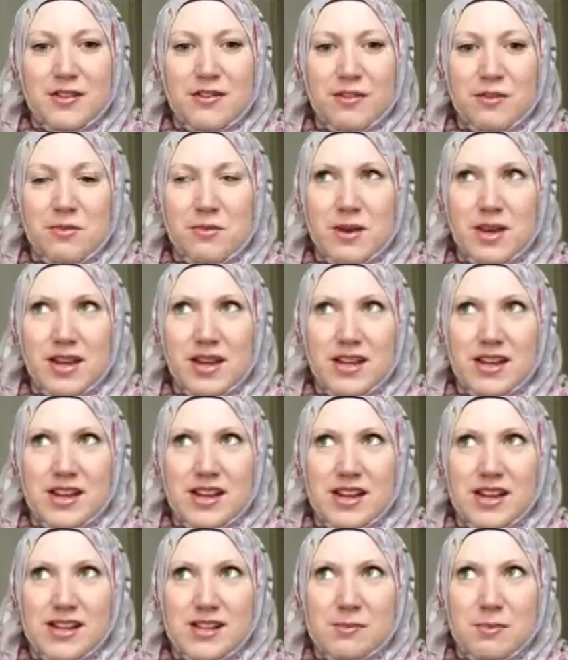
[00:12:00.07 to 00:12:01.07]
for me
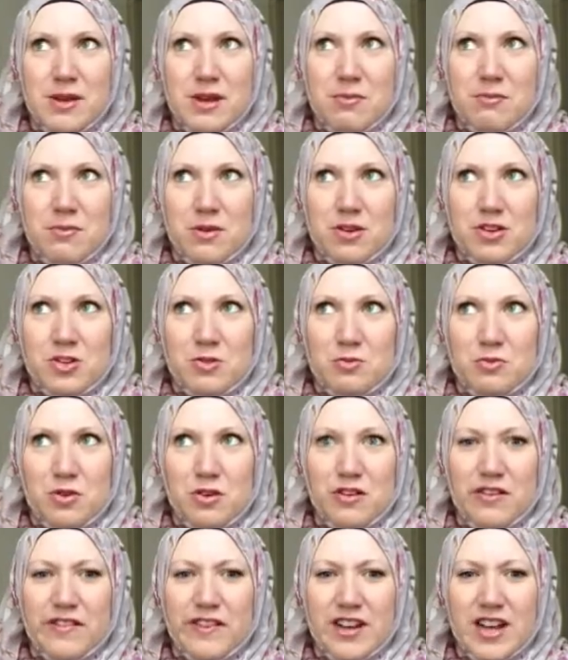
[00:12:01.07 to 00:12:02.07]
has been much
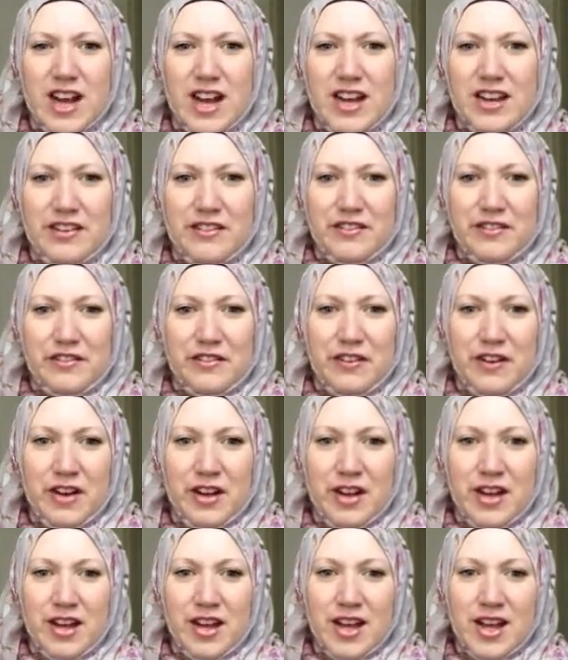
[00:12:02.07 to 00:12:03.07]
more of a kind of
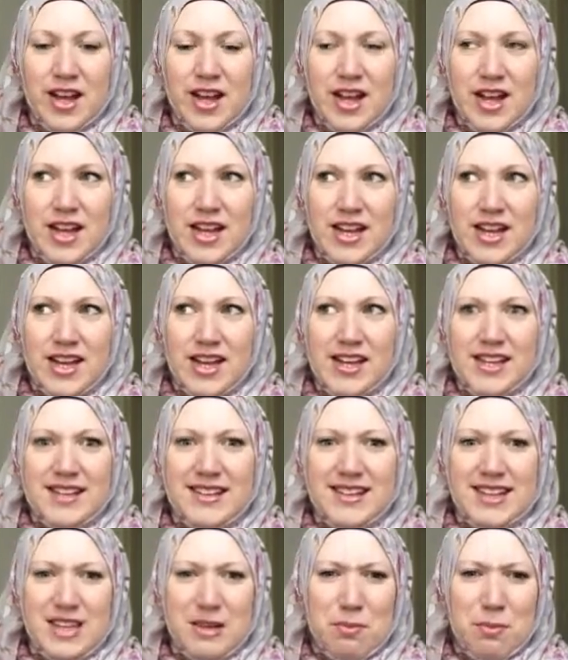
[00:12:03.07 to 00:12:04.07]
a
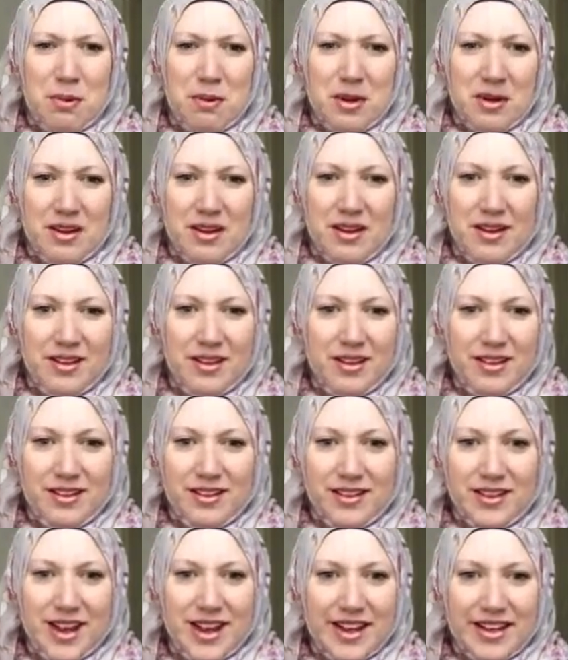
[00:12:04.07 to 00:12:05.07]
deeper
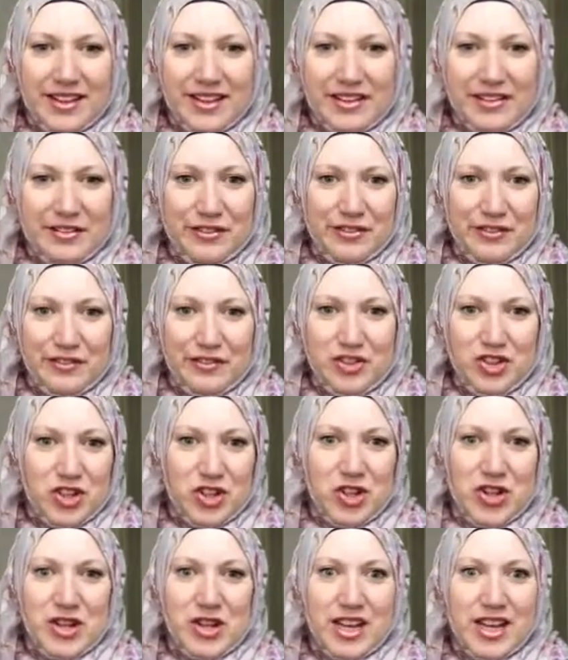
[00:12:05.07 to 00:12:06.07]
kind of
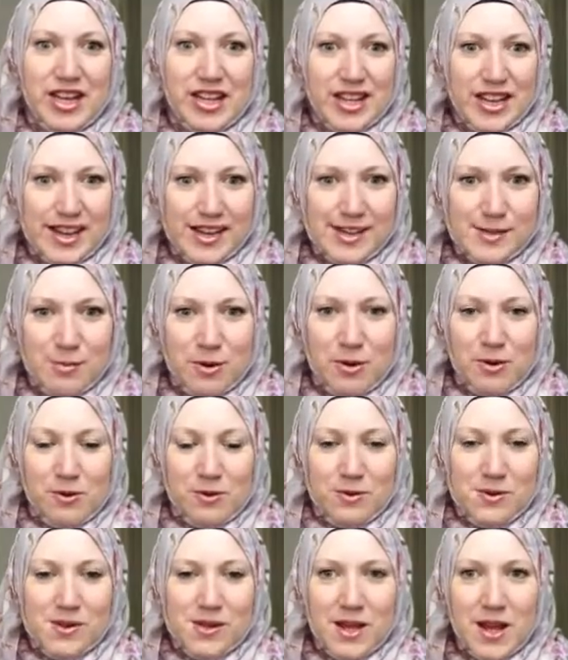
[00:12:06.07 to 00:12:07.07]
journey, I
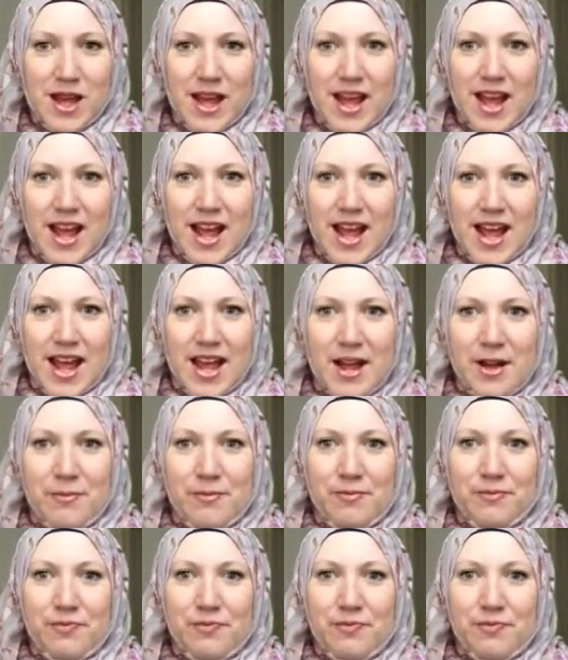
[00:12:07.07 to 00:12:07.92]
suppose. I